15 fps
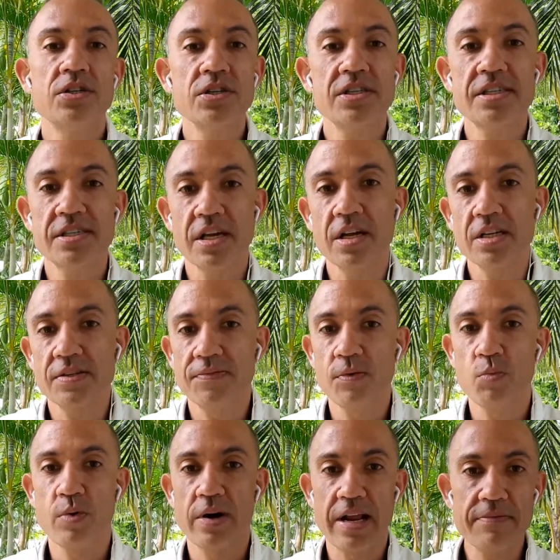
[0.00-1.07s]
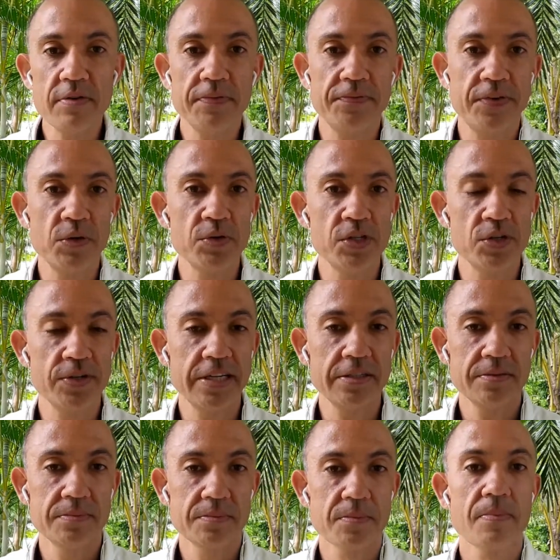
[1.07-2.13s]
Just search for whatever field you're
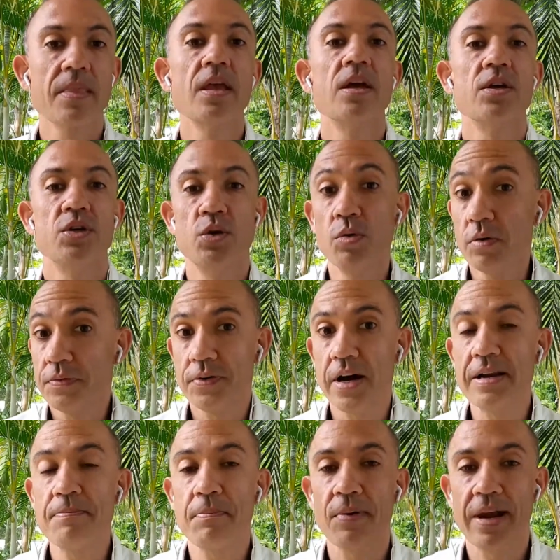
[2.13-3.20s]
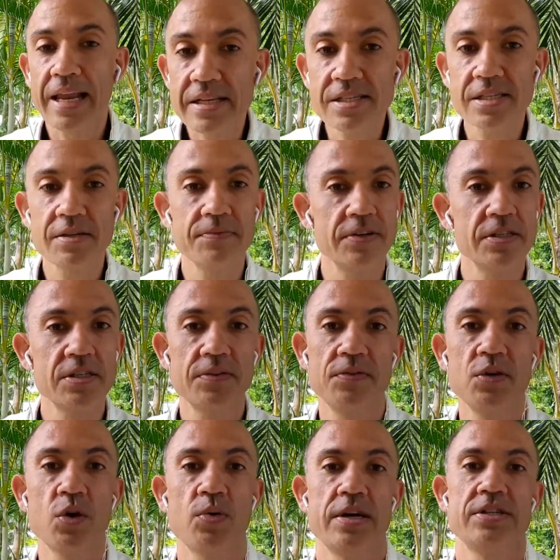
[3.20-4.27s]
in. You will find plenty of
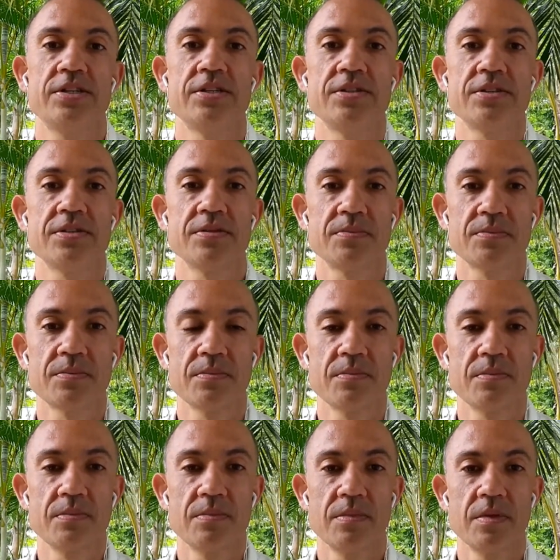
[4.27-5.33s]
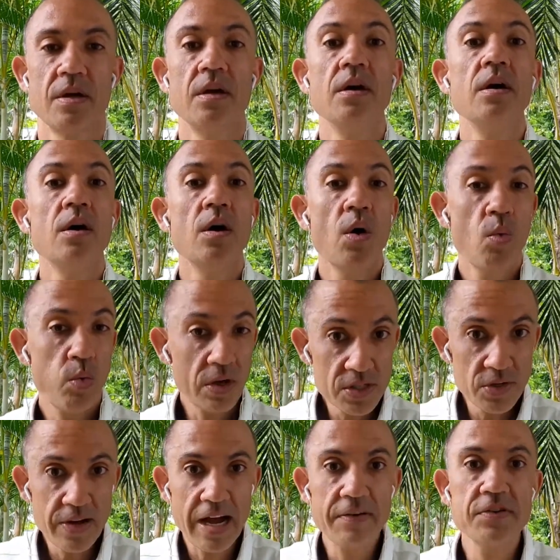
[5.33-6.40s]
interview questions.
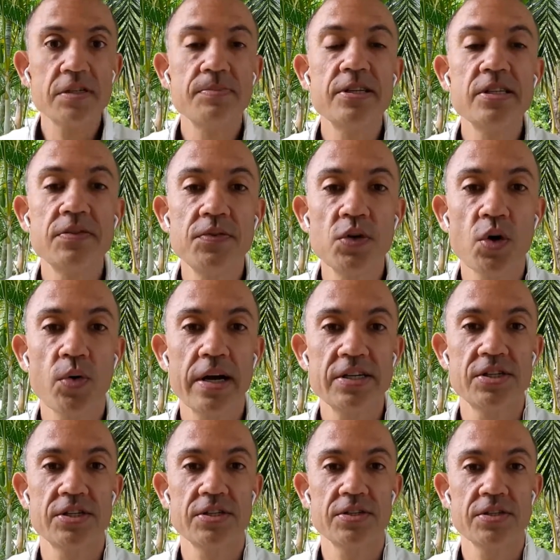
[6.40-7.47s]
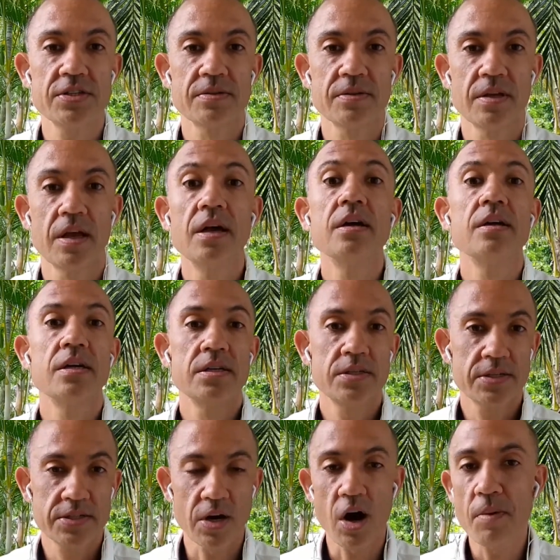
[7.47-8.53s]
Once you have some interview questions,
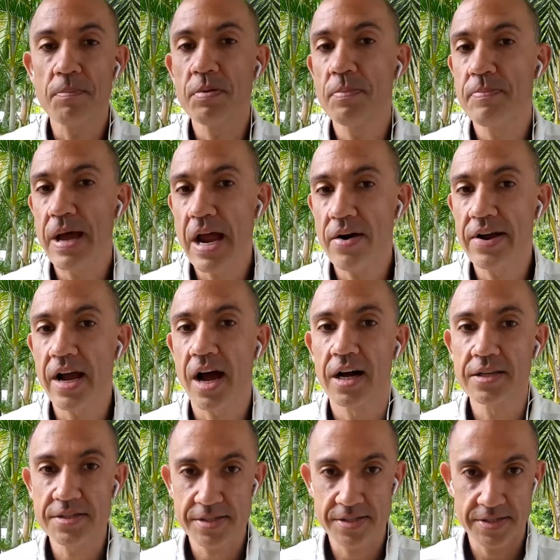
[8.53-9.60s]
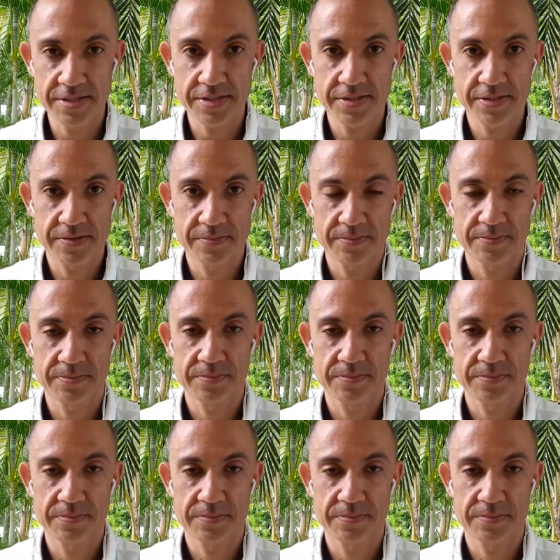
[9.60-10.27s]
start preparing answers.